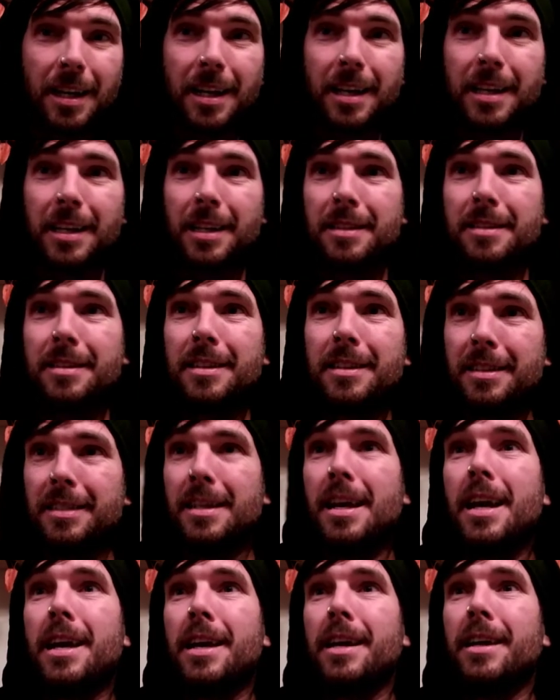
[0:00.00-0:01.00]
it's the
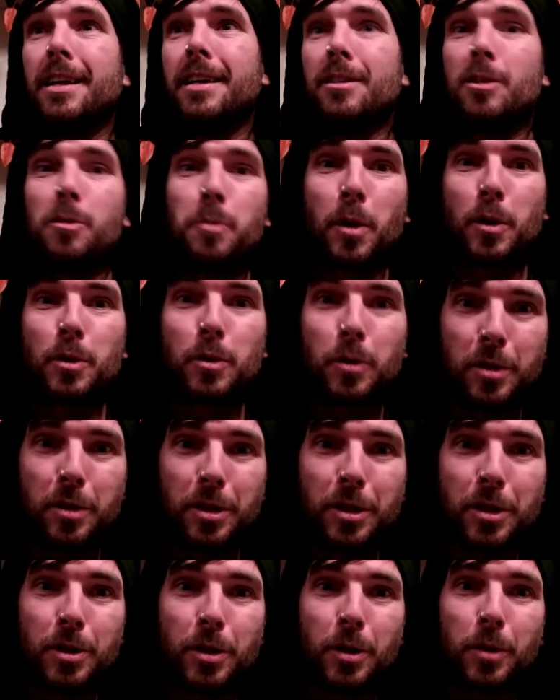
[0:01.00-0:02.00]
day a spiritual
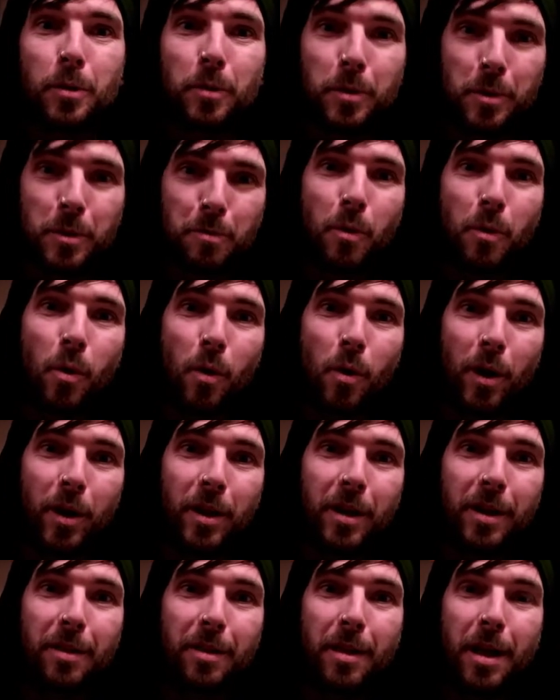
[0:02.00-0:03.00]
teacher was
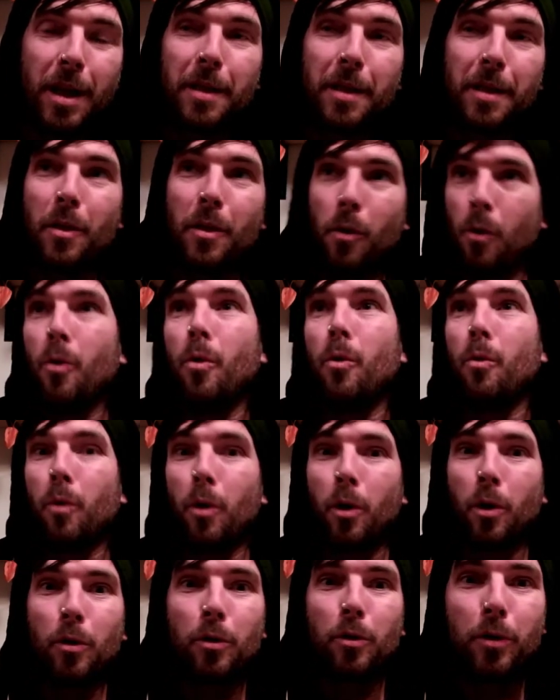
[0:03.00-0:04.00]
born that the whole
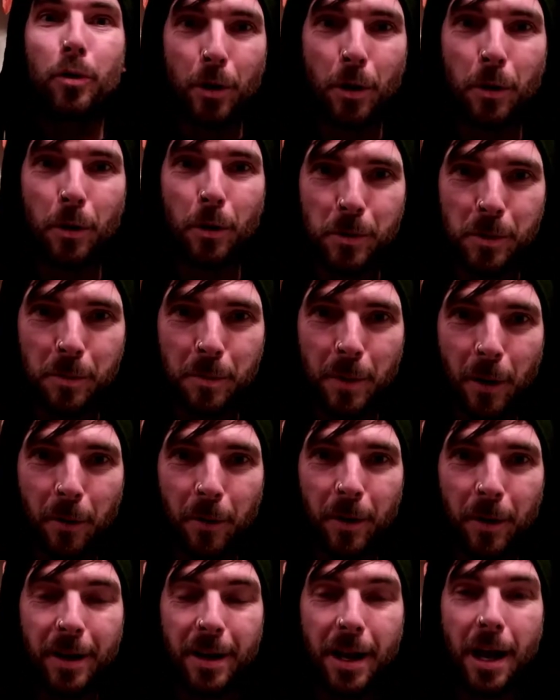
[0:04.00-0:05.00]
world knows
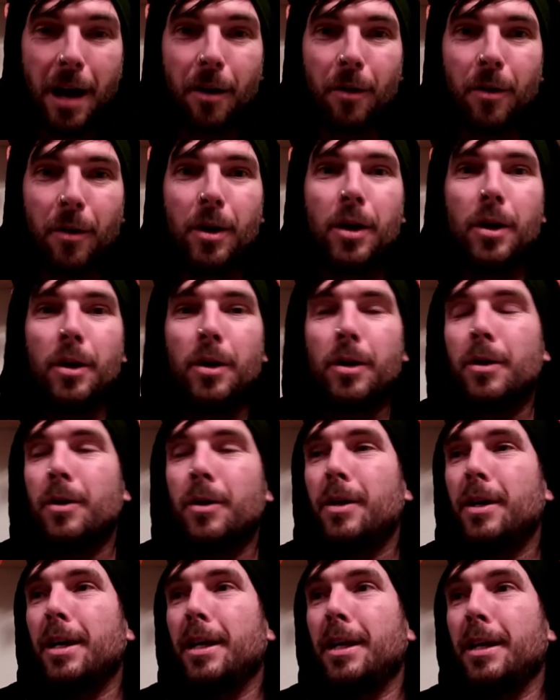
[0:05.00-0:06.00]
about. Now,
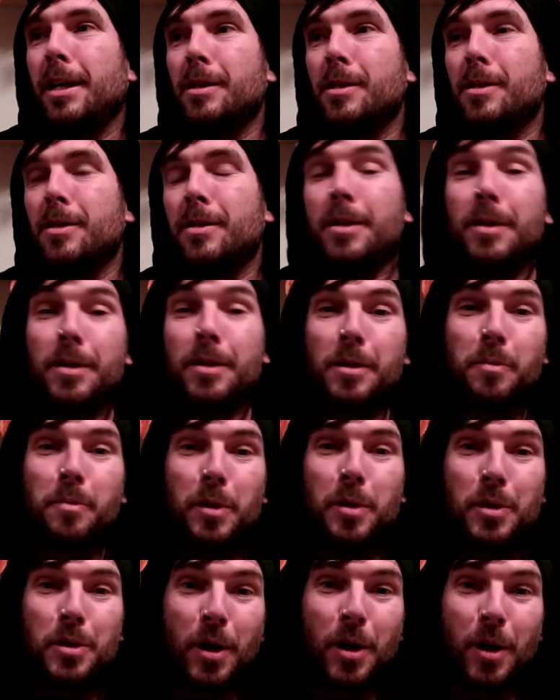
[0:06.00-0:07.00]
it has since
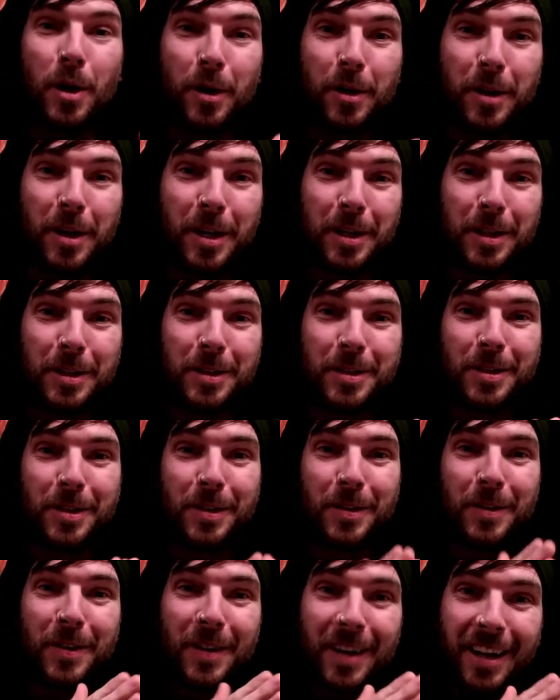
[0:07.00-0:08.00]
been turned
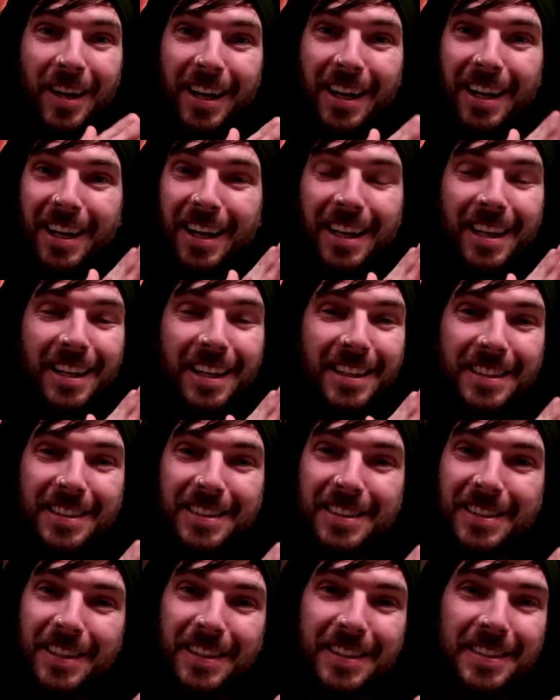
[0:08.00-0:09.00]
into
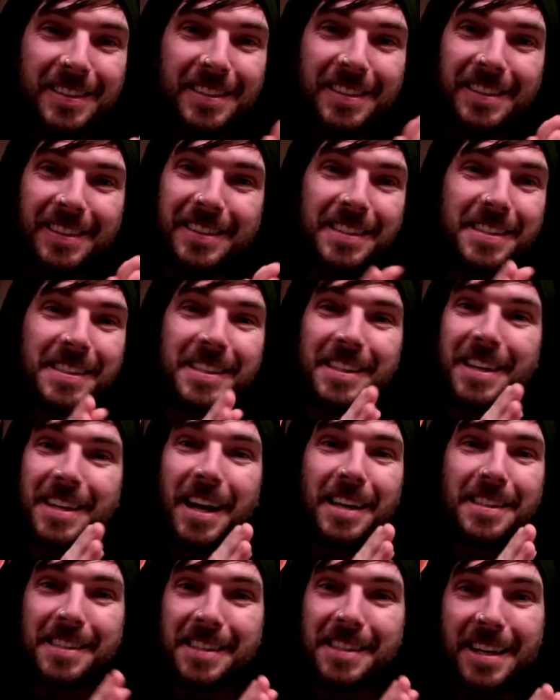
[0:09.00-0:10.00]
just a
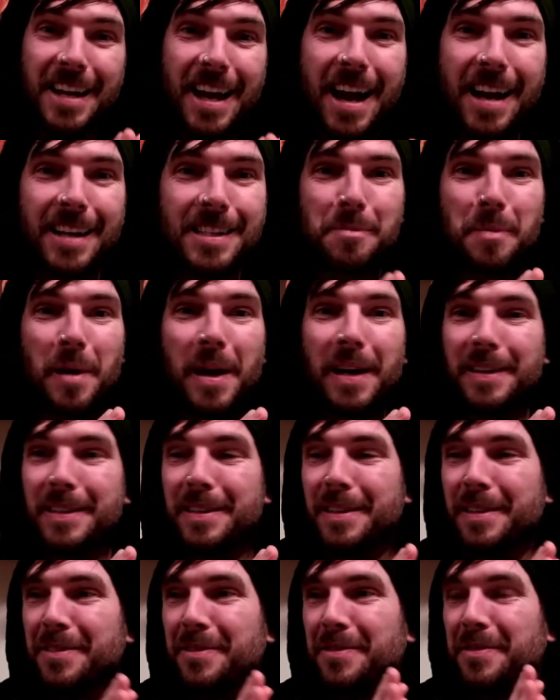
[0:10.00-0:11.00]
disgusting
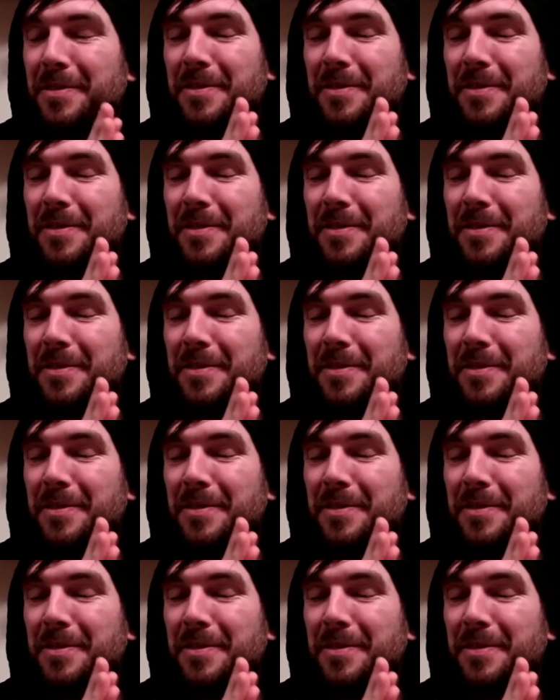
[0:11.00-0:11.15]
aspect of